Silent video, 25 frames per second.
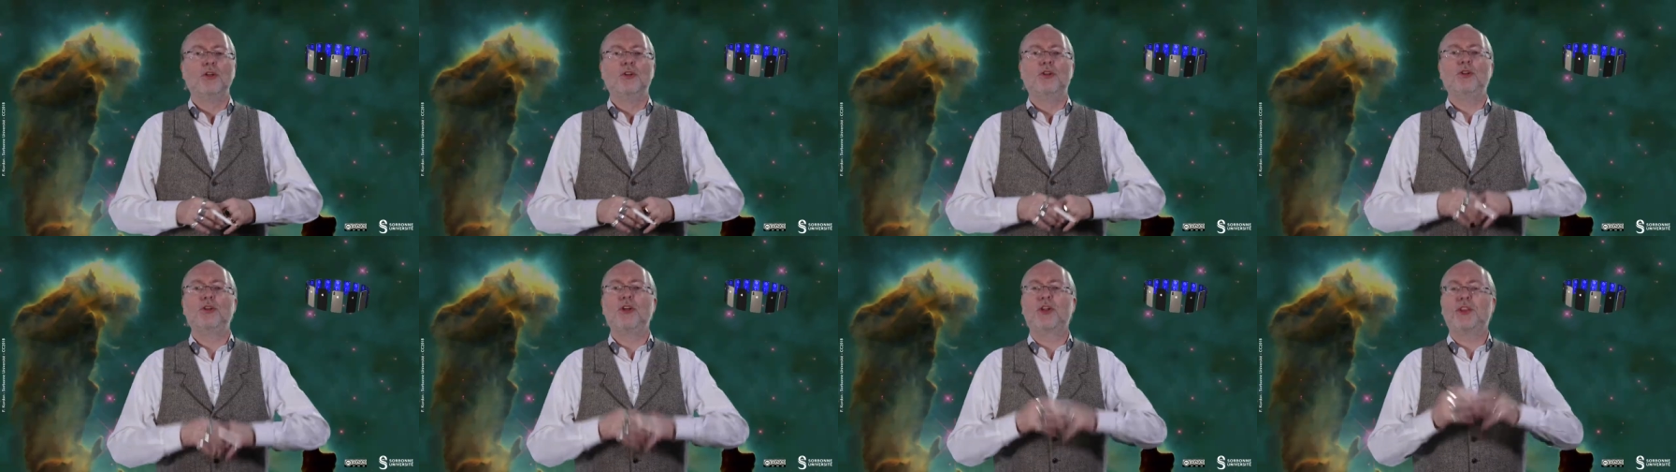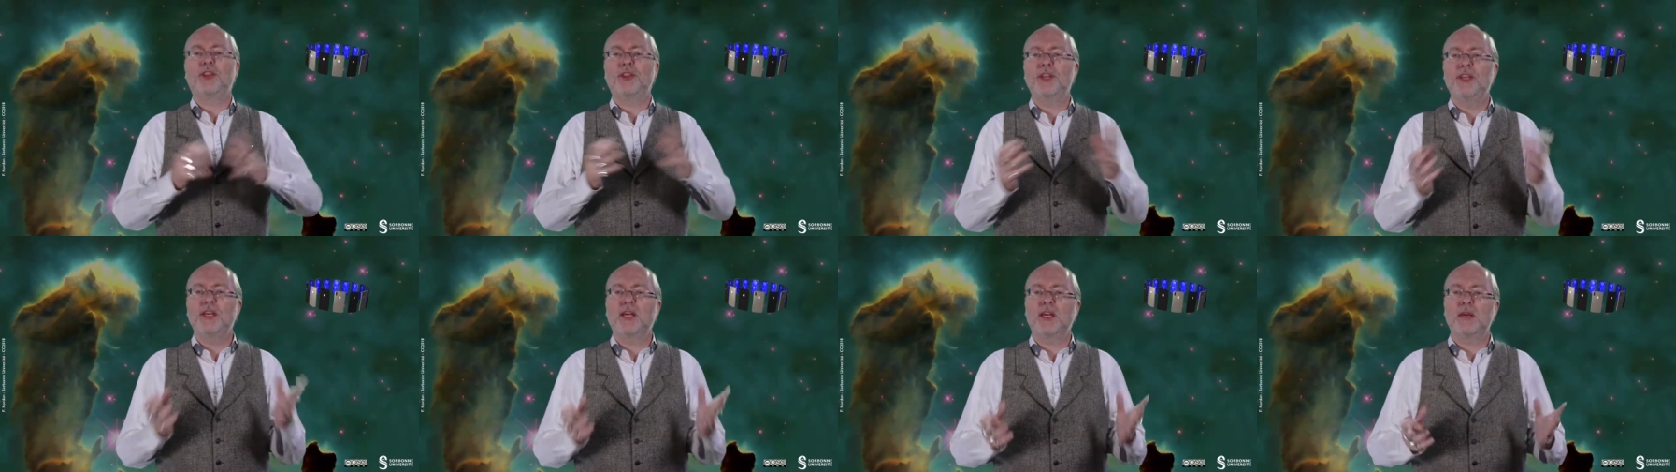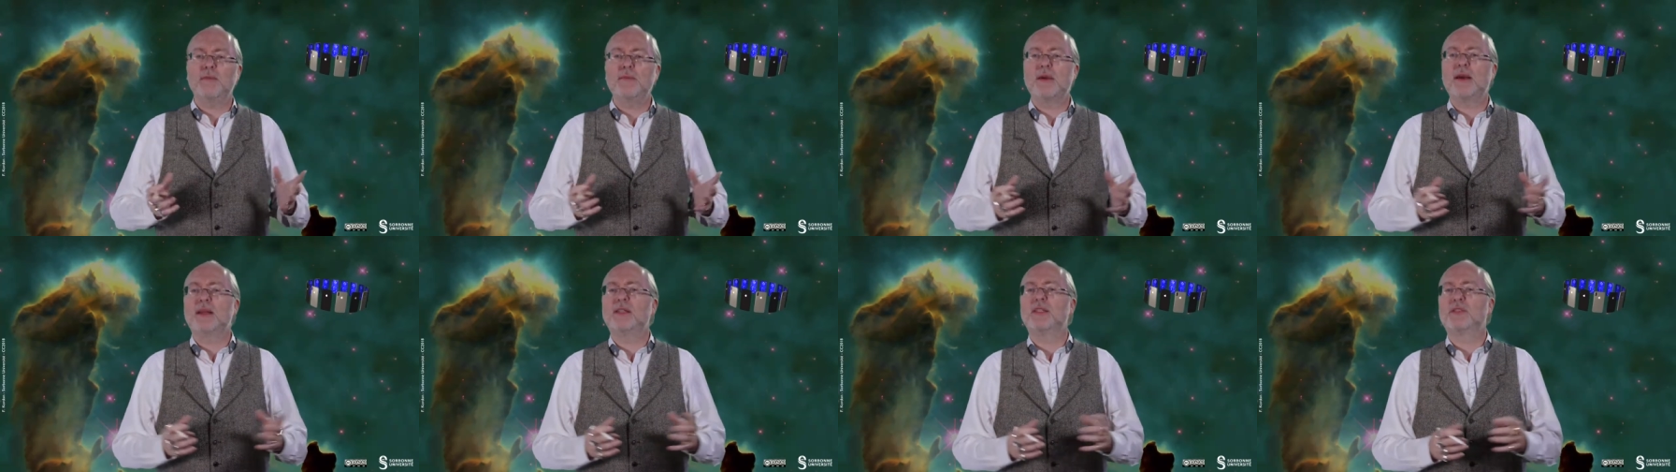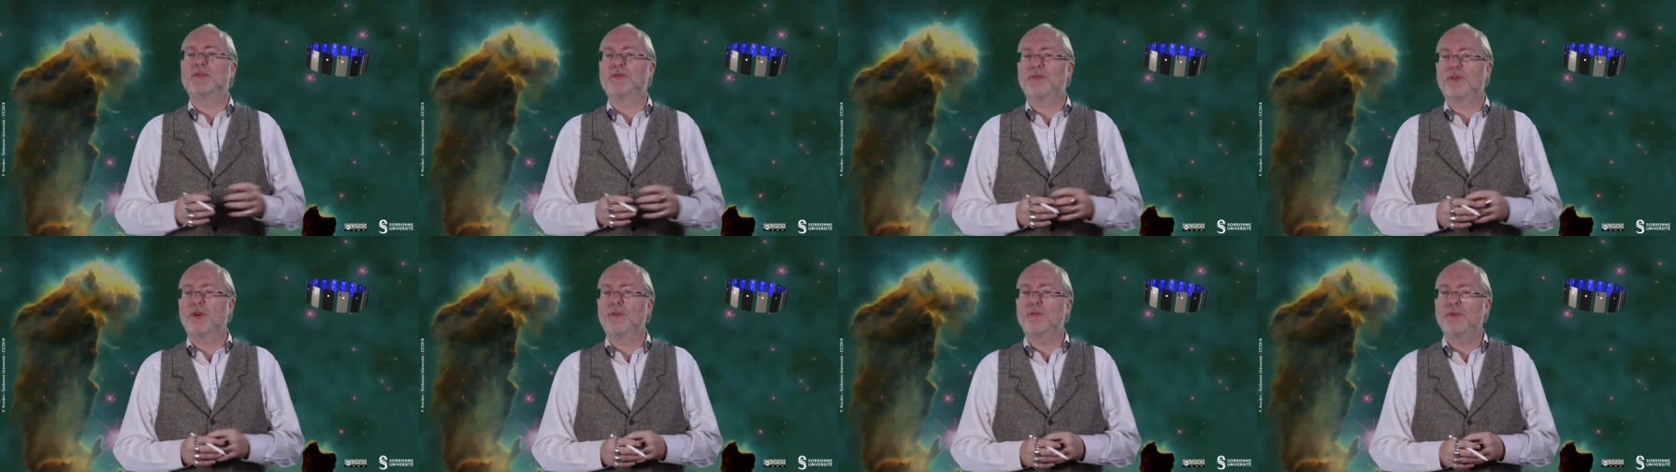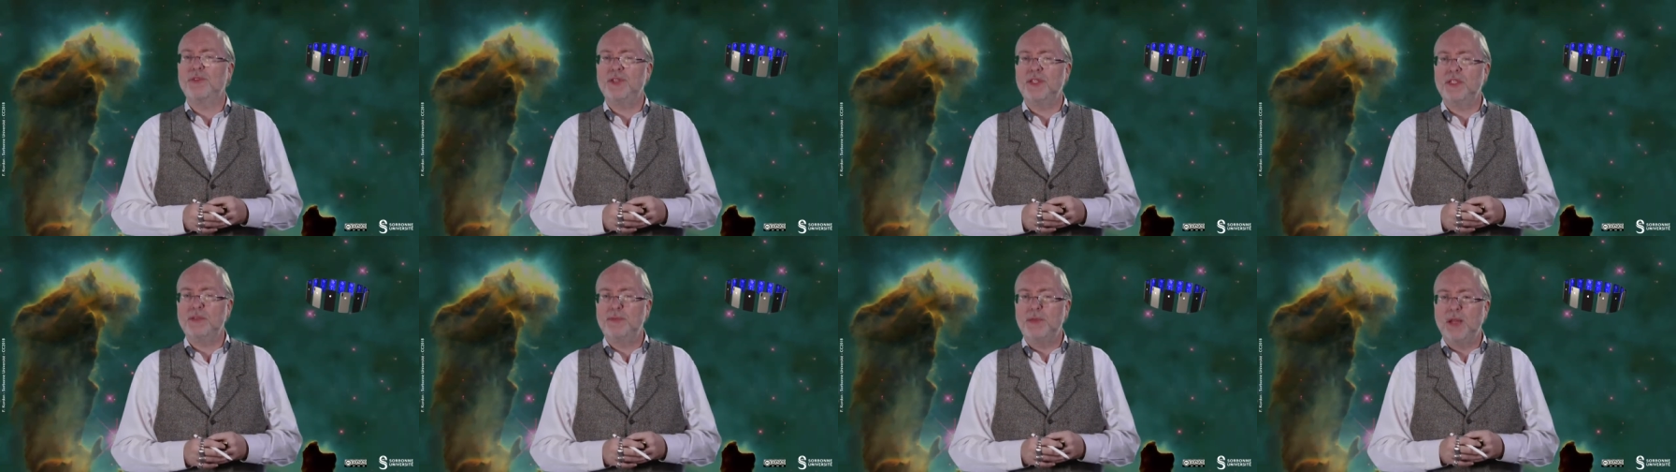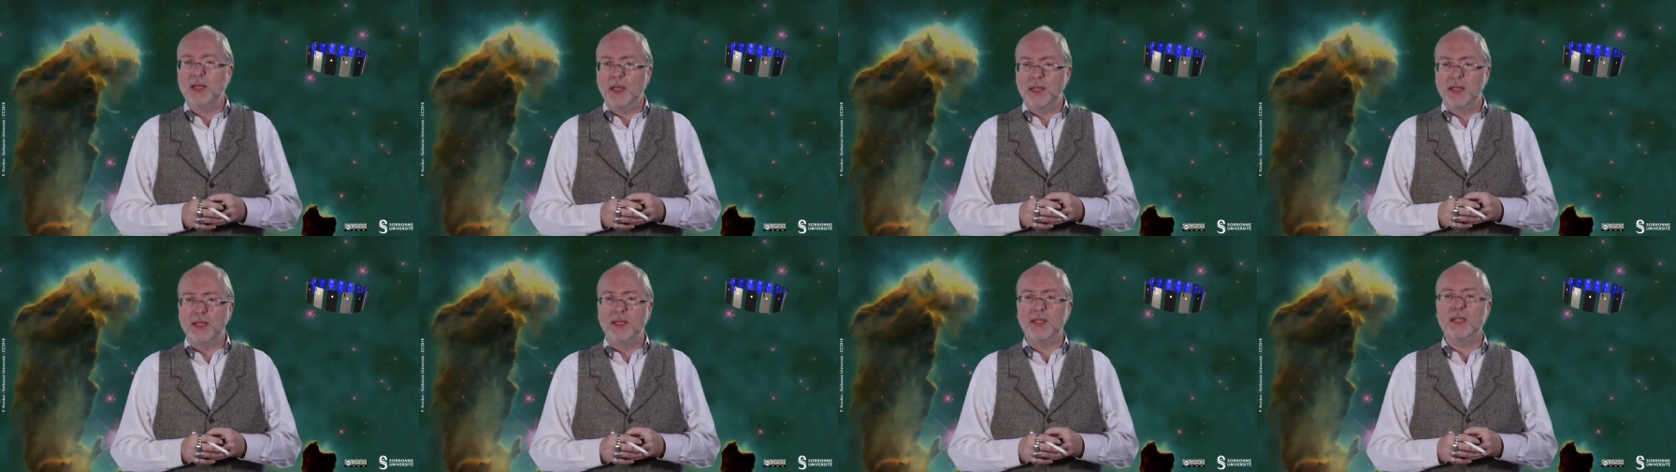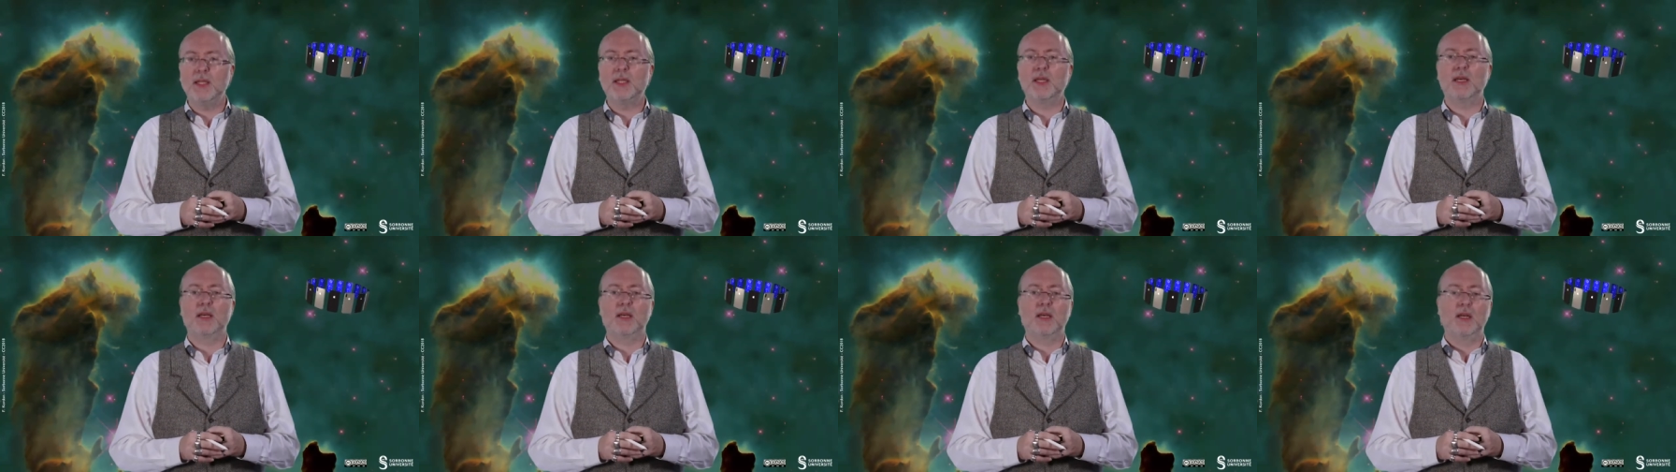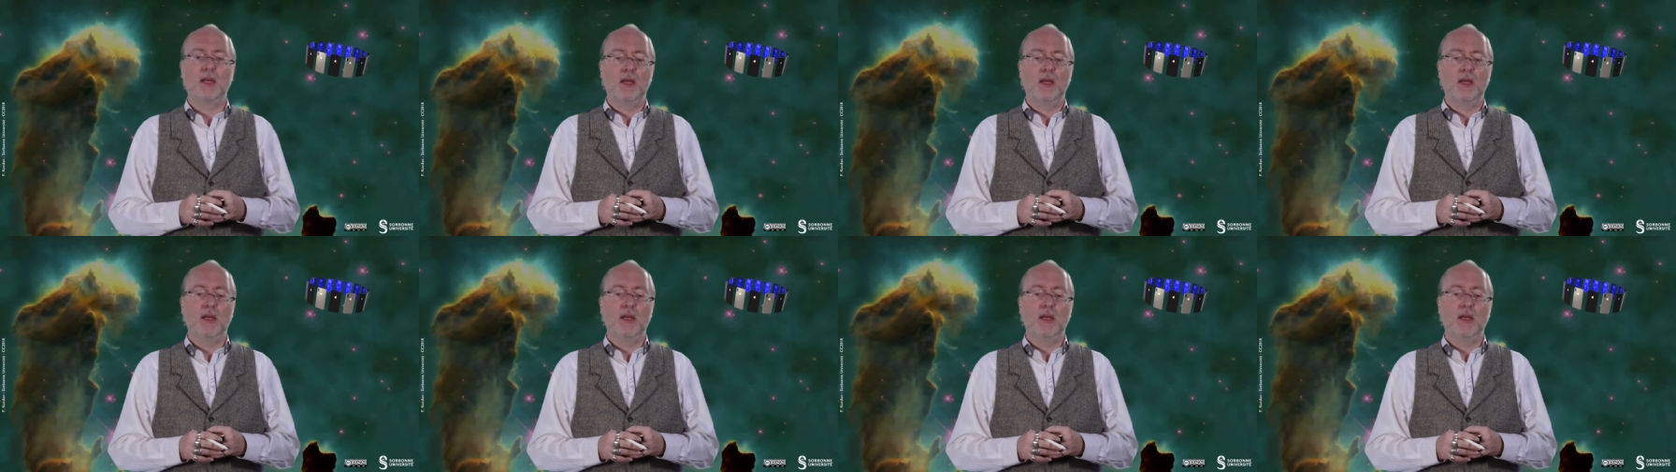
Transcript: Nothing remains from this building,